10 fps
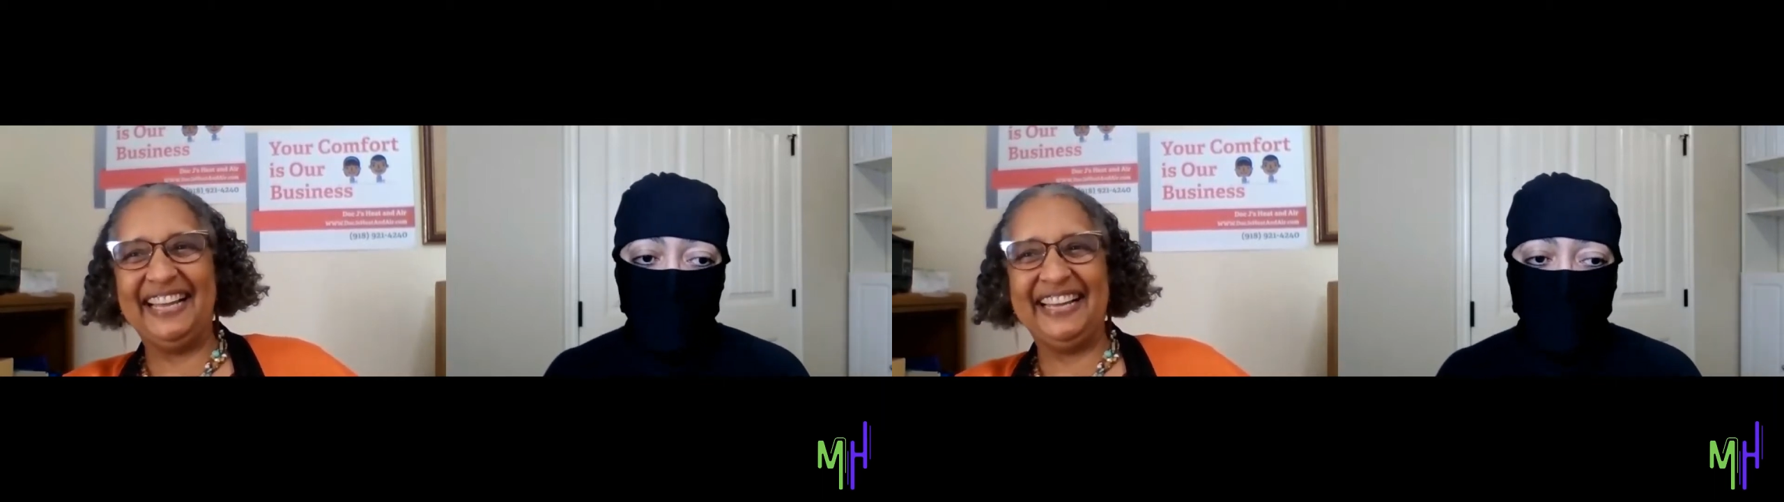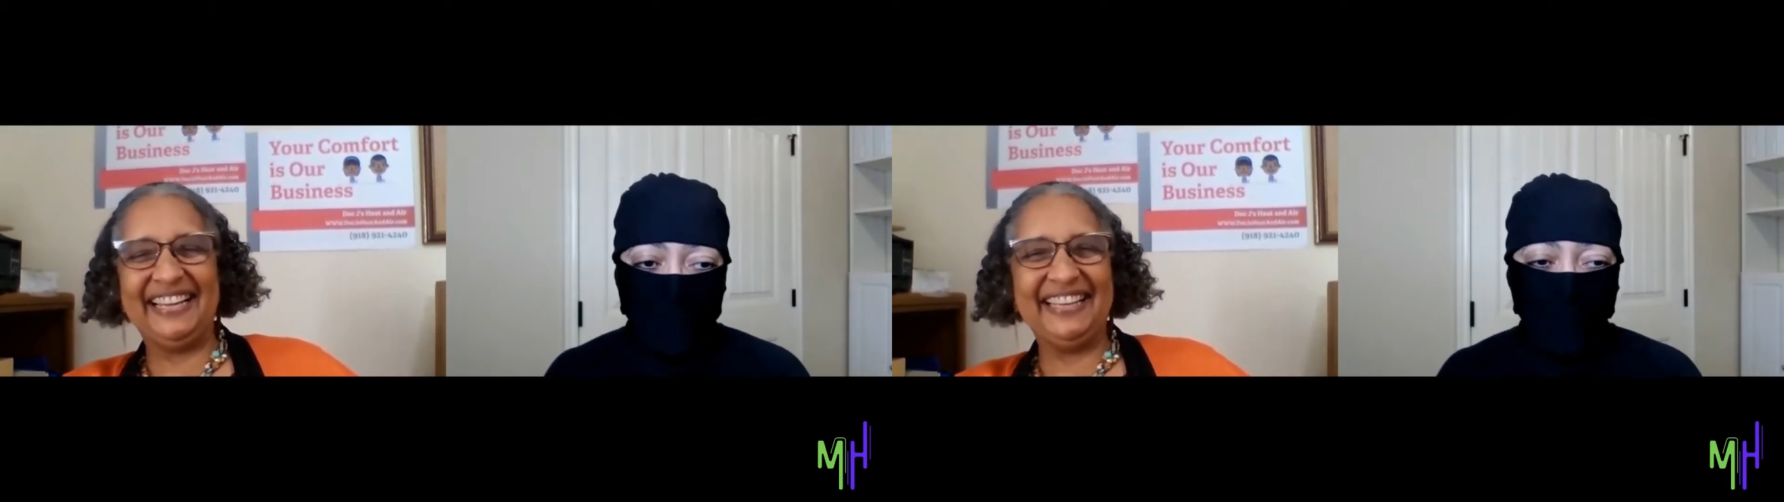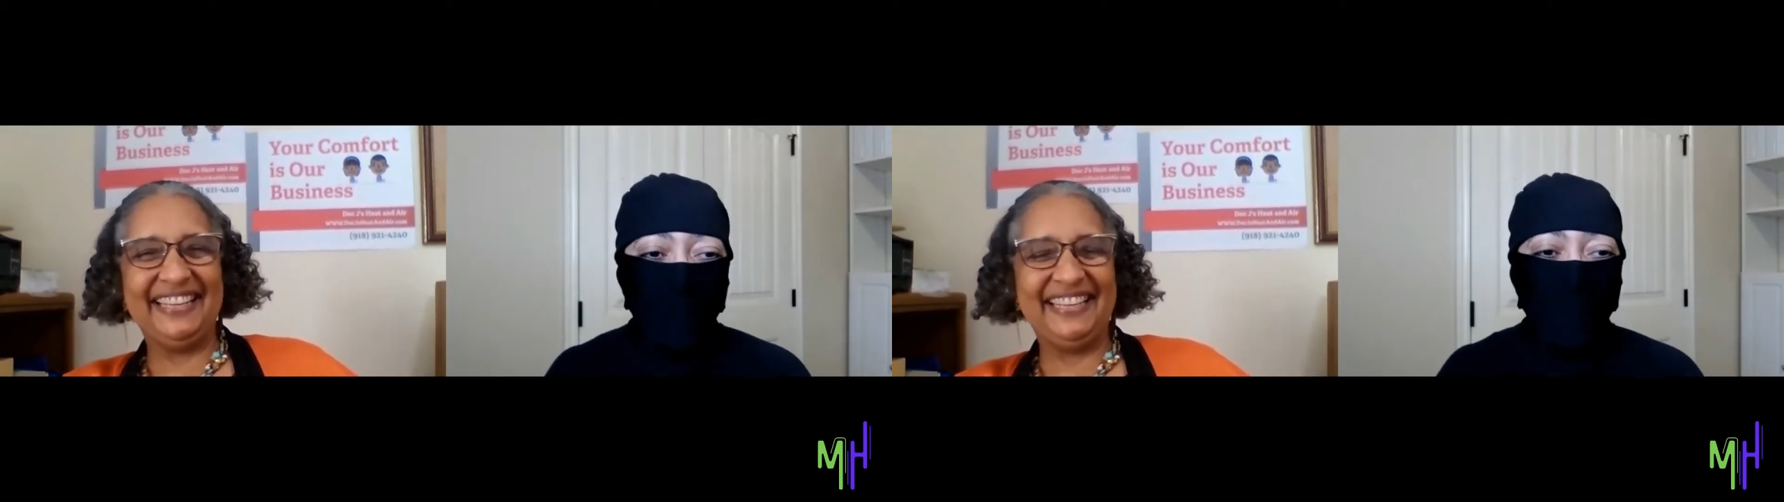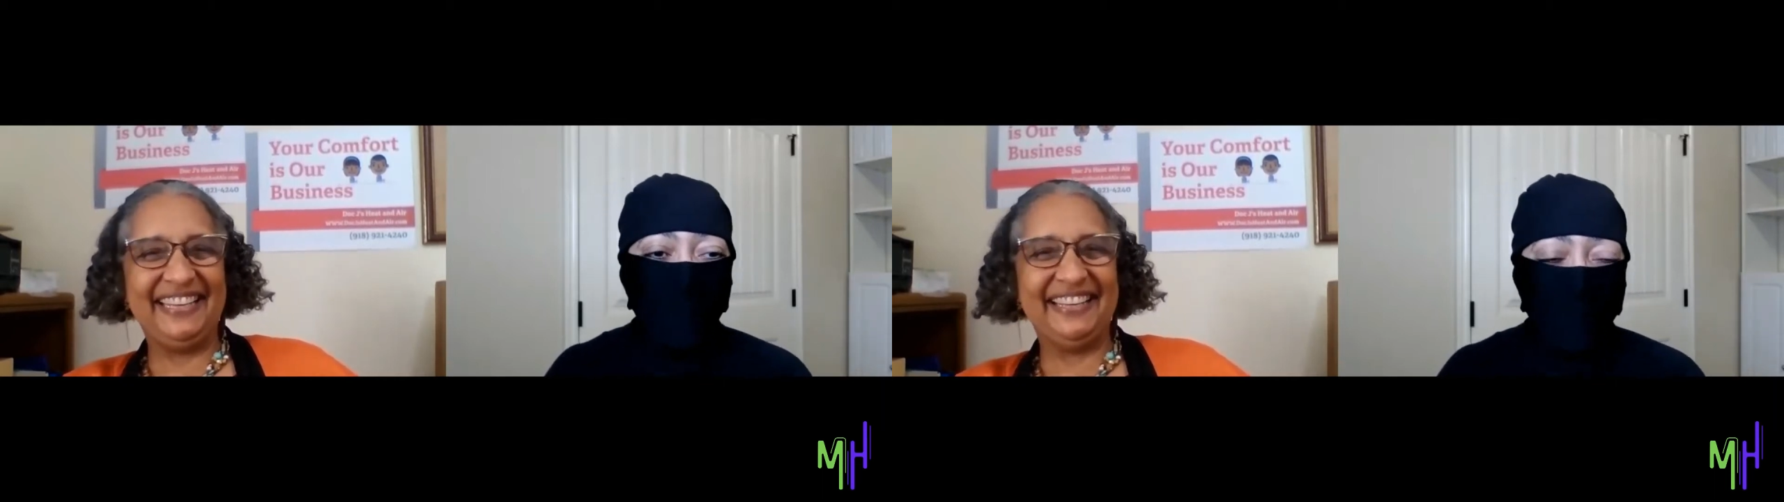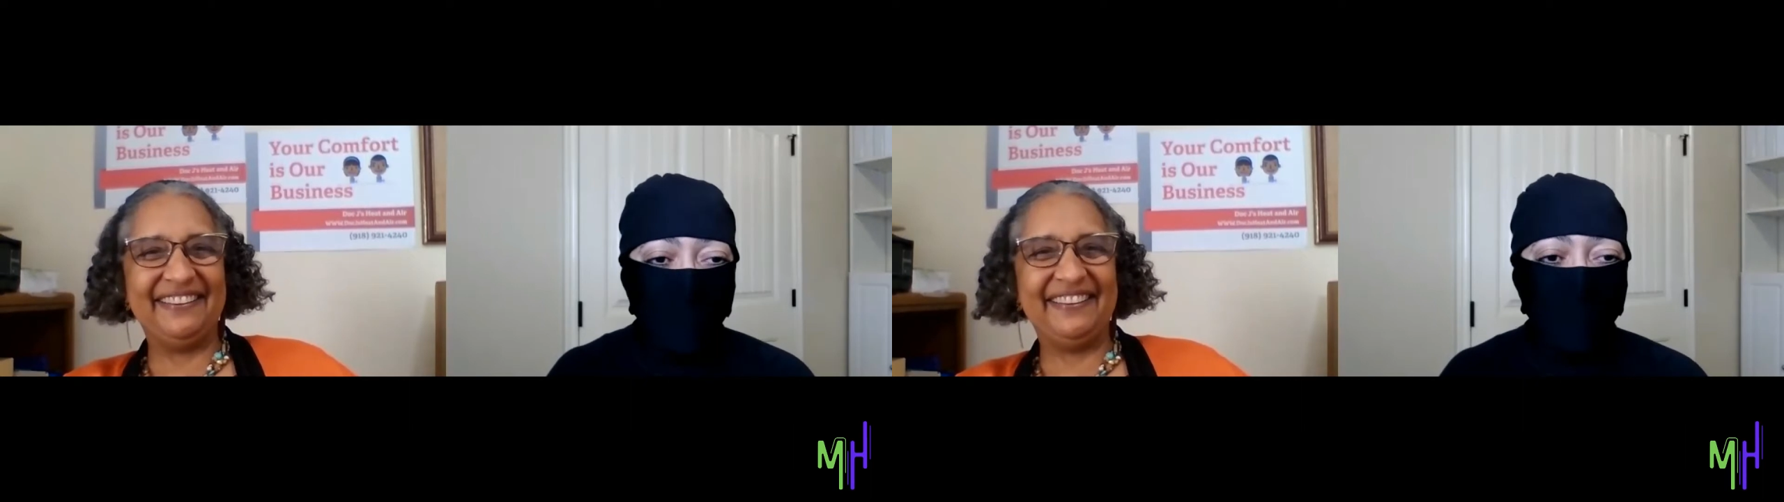uh-uh
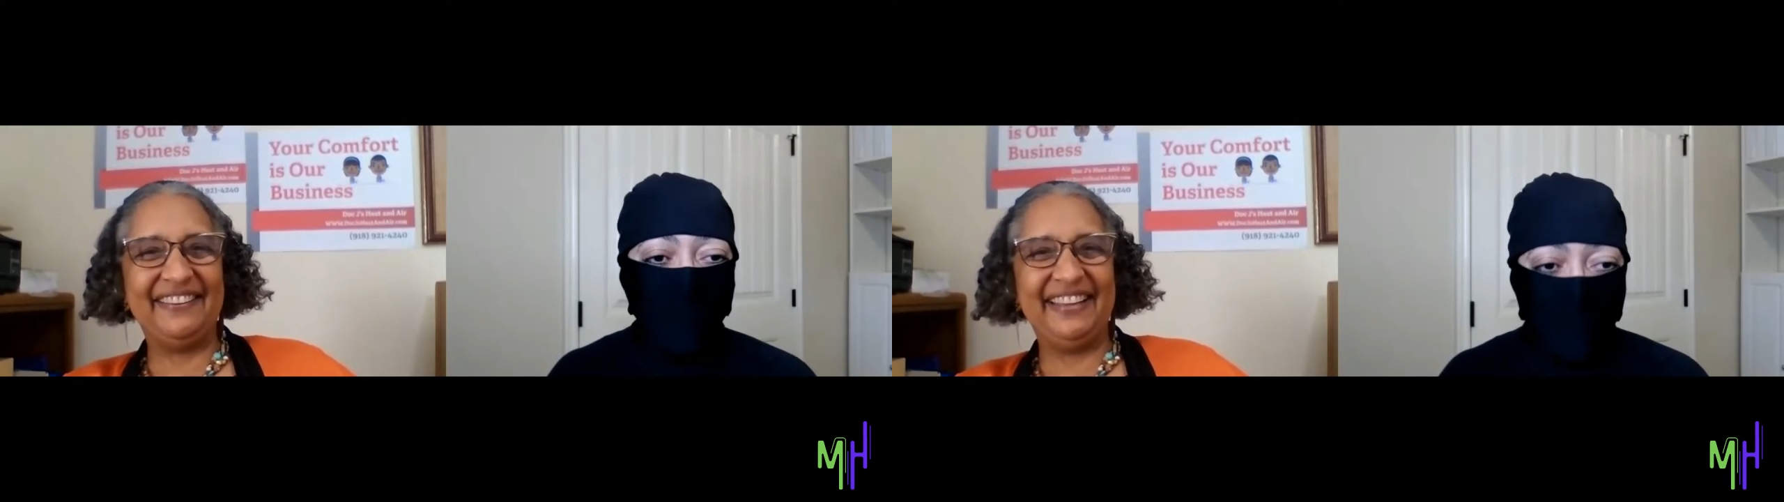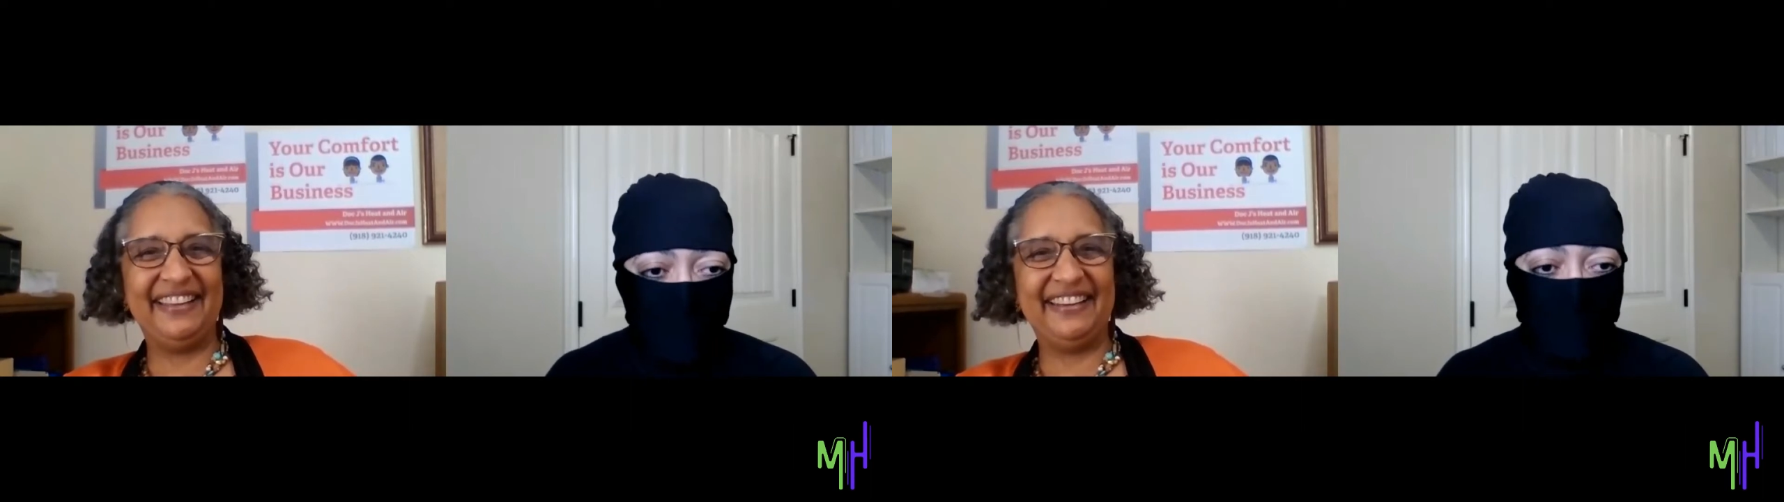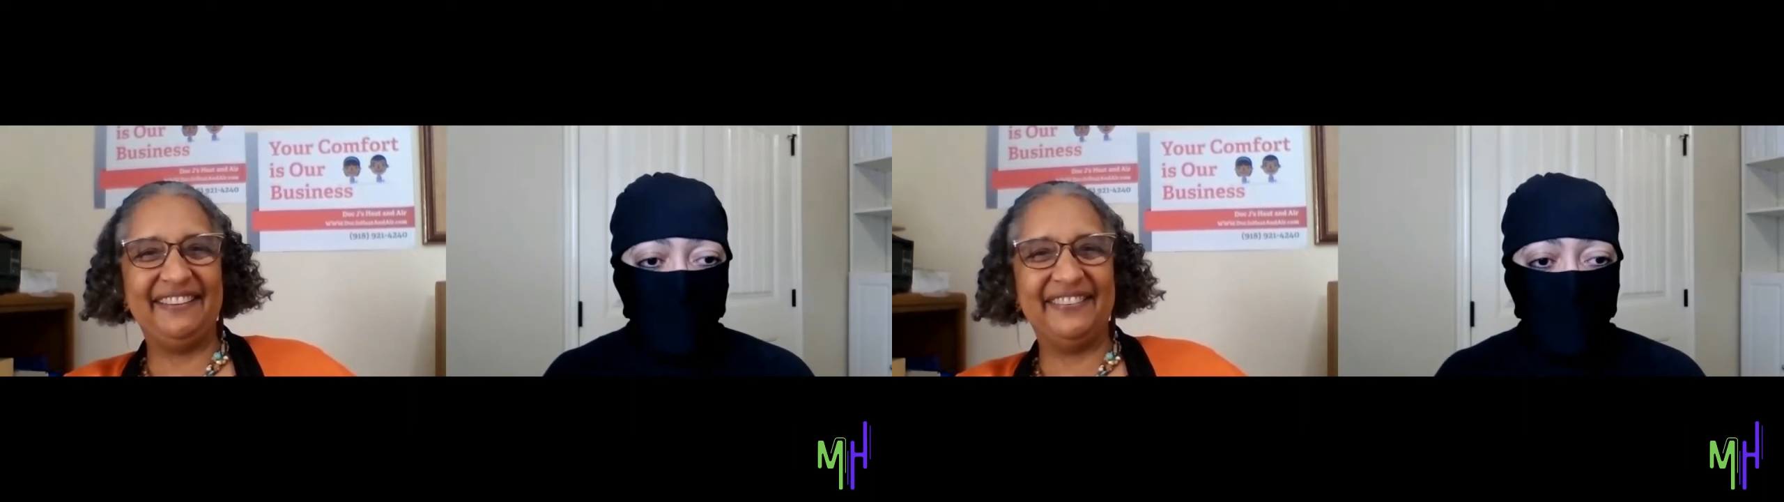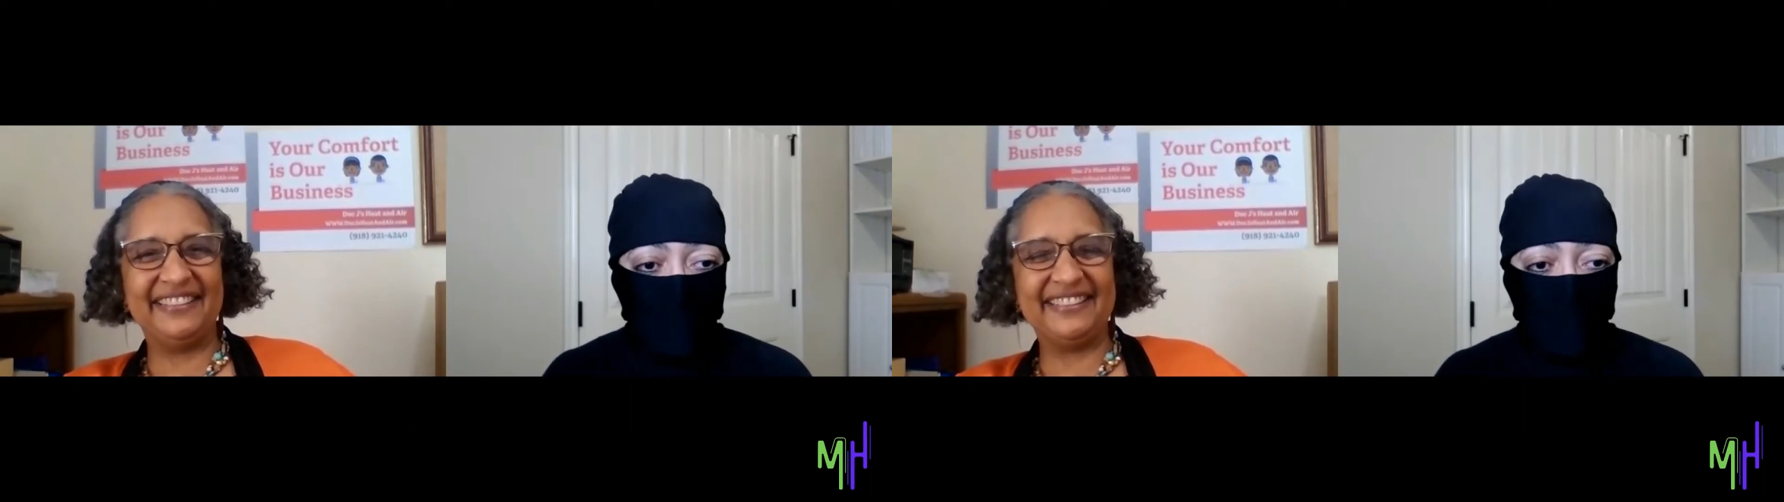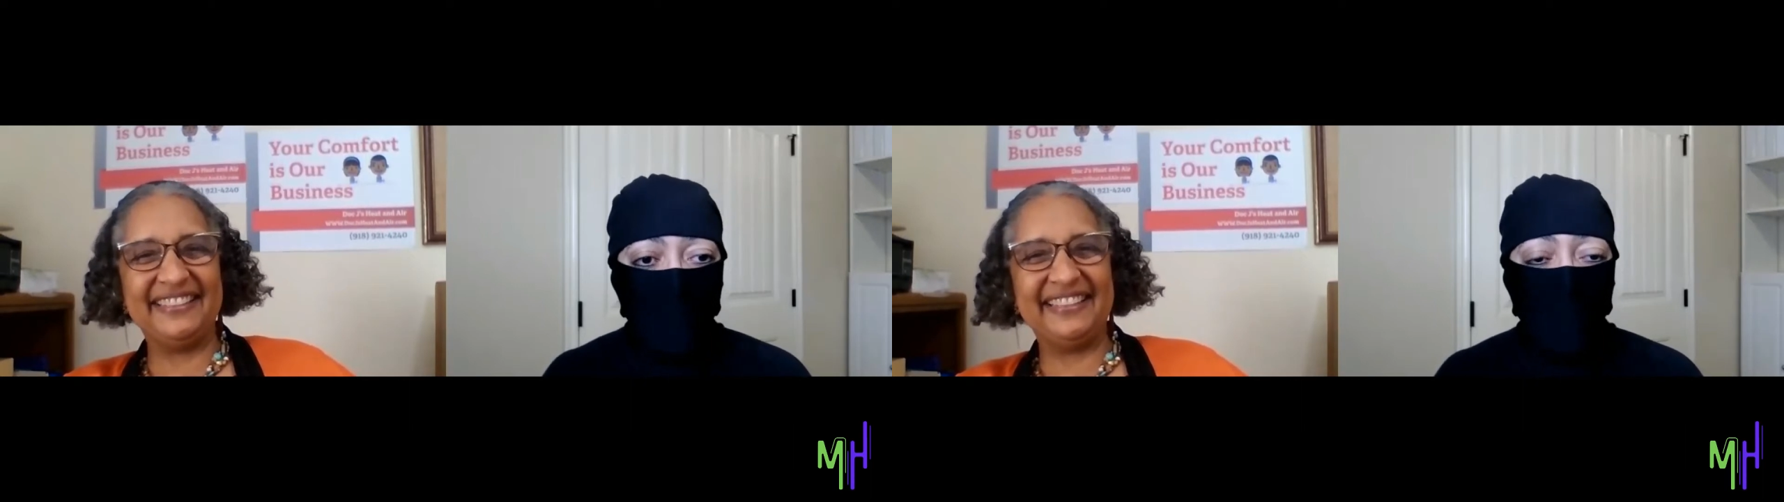no, it, it, it
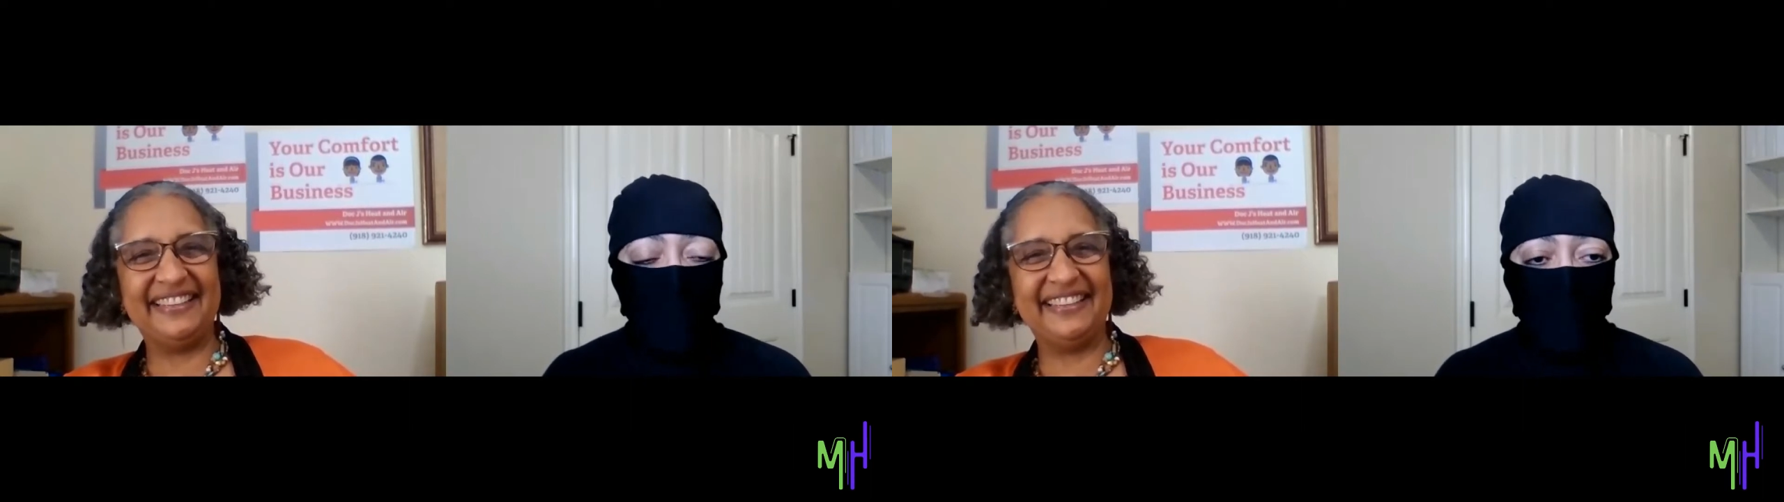wasn't.